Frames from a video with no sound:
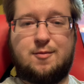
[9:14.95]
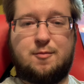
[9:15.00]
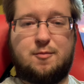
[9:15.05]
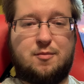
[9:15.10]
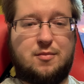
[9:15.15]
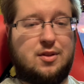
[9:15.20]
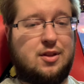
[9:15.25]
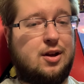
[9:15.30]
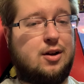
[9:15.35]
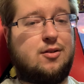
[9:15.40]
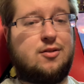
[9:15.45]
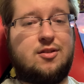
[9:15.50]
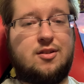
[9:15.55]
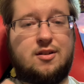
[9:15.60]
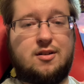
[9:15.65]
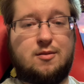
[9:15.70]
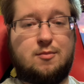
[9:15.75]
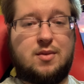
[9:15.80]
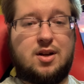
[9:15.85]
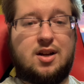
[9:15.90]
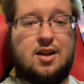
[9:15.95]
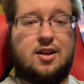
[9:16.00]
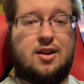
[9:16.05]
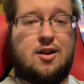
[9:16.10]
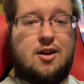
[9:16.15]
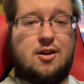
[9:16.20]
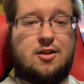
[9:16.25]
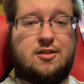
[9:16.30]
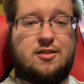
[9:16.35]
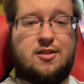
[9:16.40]
those are my
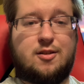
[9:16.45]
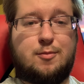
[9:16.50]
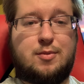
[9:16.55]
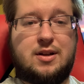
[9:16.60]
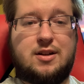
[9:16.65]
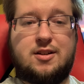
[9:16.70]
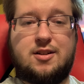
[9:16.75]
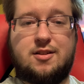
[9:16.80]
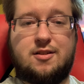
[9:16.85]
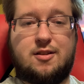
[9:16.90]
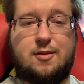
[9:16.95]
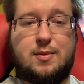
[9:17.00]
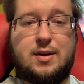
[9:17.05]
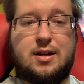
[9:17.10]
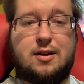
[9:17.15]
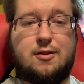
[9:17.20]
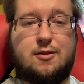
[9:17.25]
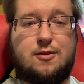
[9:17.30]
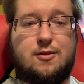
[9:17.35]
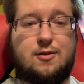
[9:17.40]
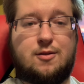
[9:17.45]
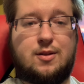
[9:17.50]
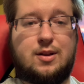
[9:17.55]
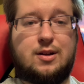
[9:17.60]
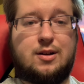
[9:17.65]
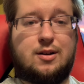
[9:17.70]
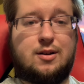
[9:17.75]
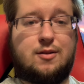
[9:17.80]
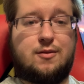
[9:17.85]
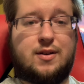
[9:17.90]
honest opinions about
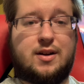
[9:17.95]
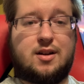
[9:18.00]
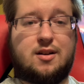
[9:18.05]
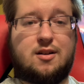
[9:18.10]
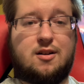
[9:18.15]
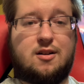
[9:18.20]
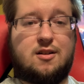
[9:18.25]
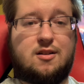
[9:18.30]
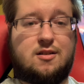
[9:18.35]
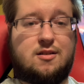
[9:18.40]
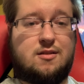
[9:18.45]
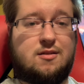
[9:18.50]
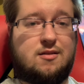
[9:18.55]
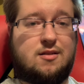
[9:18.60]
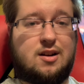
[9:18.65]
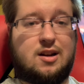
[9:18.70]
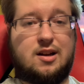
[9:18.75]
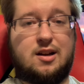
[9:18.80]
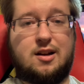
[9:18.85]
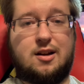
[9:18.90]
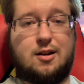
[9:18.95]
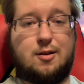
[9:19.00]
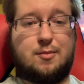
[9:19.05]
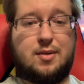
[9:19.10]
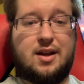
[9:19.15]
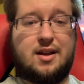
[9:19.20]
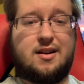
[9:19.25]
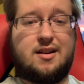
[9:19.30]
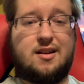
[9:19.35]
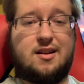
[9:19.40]
the Vanguard
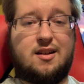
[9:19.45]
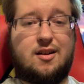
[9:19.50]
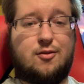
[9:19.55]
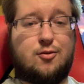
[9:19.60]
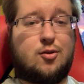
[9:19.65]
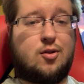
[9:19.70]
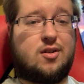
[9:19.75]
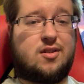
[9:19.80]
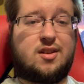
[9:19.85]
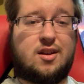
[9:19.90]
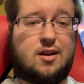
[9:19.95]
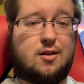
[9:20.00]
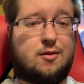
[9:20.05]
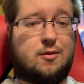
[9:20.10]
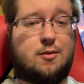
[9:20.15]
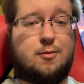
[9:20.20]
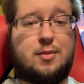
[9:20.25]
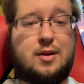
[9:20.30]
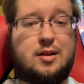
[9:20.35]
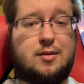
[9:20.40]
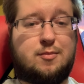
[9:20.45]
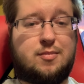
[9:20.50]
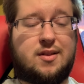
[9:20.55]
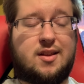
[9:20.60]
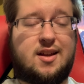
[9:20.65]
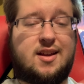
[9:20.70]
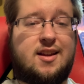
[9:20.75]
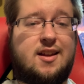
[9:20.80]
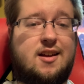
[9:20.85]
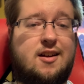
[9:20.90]
beta. Of course, I will be
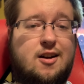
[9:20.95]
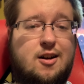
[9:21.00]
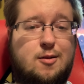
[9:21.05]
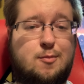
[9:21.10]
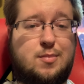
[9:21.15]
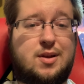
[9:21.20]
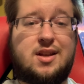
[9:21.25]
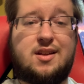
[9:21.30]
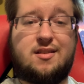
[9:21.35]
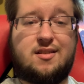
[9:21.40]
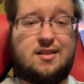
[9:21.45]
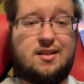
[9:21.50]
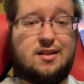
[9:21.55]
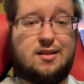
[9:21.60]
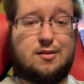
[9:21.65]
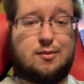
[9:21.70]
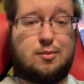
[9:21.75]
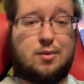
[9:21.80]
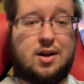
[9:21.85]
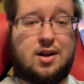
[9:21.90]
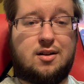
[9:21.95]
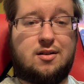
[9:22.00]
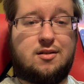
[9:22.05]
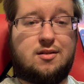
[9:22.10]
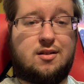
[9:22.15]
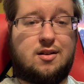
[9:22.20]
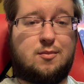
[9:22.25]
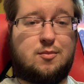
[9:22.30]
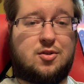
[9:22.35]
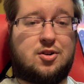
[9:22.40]
playing it on PC as well.
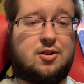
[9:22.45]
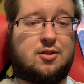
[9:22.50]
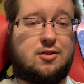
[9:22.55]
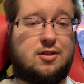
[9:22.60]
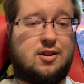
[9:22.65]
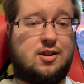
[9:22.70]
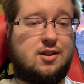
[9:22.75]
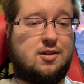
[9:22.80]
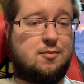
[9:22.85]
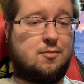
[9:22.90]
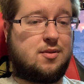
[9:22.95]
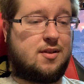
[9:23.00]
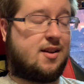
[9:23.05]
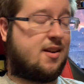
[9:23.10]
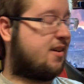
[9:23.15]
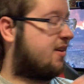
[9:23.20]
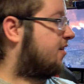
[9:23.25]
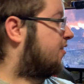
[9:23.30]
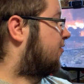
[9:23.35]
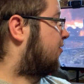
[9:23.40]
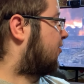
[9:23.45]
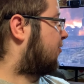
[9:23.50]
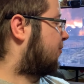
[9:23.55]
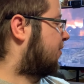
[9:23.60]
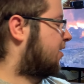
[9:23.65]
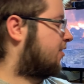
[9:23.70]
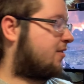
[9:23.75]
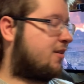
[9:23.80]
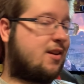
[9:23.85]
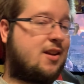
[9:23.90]
I'm currently playing it with
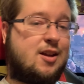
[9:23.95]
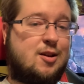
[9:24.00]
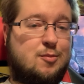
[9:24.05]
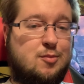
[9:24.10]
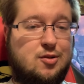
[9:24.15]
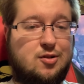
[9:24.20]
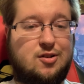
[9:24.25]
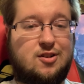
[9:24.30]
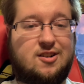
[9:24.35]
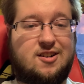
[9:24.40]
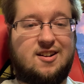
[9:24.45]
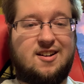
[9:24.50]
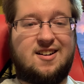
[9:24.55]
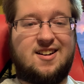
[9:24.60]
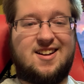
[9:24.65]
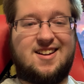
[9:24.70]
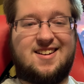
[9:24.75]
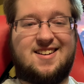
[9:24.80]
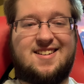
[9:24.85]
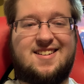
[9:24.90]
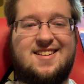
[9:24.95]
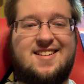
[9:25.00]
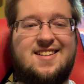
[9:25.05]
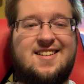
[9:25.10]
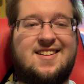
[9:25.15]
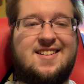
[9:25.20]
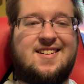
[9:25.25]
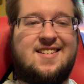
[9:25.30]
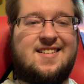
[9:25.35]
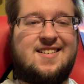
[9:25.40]
mouse and keyboard on
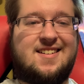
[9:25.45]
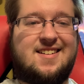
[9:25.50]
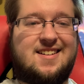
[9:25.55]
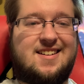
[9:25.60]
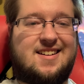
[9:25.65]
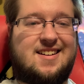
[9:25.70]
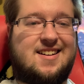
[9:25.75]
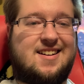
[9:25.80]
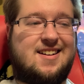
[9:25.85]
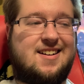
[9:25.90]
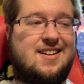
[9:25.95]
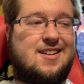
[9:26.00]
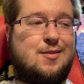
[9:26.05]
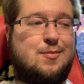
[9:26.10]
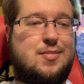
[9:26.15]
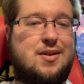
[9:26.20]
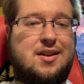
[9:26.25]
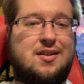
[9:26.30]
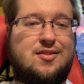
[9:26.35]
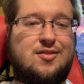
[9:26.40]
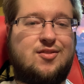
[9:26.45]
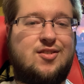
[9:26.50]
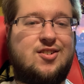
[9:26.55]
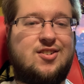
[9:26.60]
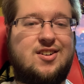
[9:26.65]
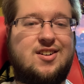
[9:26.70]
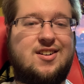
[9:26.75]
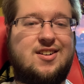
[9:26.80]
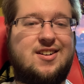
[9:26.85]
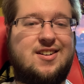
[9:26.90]

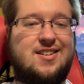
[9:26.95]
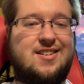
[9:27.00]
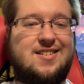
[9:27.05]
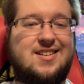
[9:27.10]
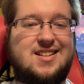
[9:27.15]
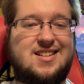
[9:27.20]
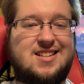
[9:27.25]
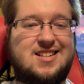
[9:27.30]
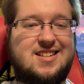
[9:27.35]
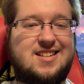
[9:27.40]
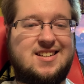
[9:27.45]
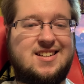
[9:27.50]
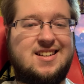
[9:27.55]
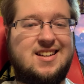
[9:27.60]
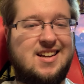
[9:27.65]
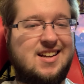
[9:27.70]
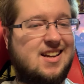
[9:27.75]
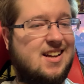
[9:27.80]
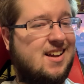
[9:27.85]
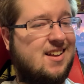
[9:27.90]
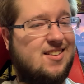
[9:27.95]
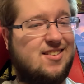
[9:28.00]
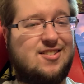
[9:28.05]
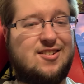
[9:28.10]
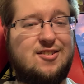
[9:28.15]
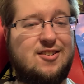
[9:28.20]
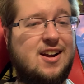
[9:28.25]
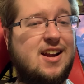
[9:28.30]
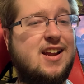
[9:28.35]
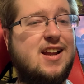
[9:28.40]
PS4, which has
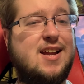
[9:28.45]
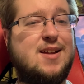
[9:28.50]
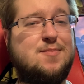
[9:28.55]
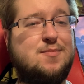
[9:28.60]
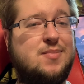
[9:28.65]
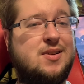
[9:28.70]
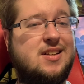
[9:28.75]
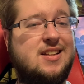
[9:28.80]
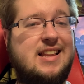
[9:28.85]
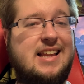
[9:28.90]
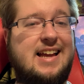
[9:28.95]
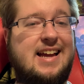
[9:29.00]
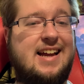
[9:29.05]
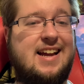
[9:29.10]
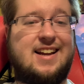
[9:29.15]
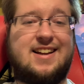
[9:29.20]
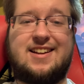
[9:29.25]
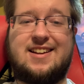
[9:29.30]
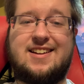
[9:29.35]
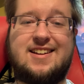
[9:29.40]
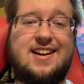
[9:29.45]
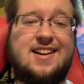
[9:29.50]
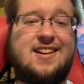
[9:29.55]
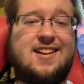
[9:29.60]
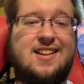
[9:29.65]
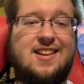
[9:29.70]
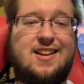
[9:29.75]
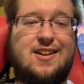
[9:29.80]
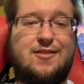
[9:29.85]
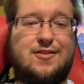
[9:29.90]
great input lag. You gotta
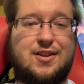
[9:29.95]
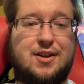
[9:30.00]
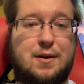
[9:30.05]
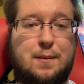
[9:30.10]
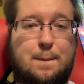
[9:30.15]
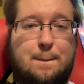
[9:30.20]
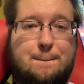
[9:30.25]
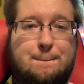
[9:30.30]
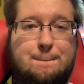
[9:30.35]
love it.